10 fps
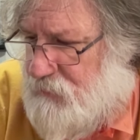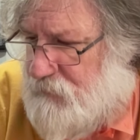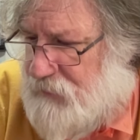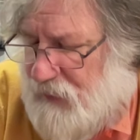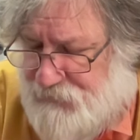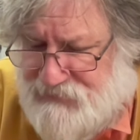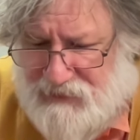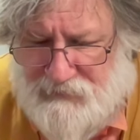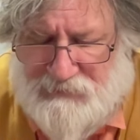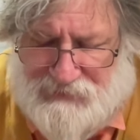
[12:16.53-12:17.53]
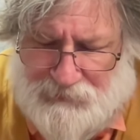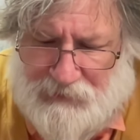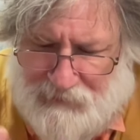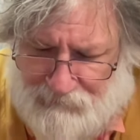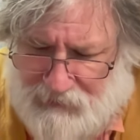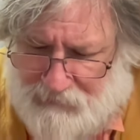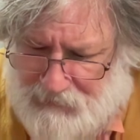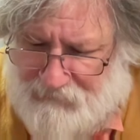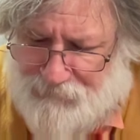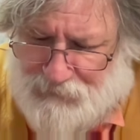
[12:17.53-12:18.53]
carries out
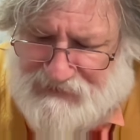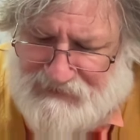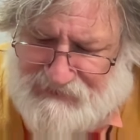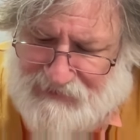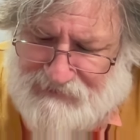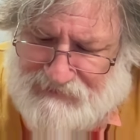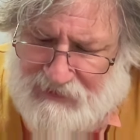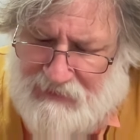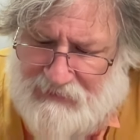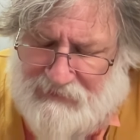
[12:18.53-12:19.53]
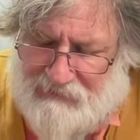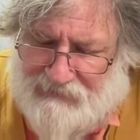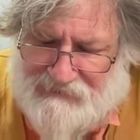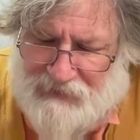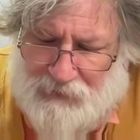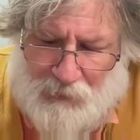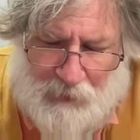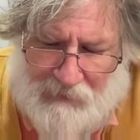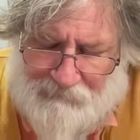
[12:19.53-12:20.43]
enforces a sentence. There are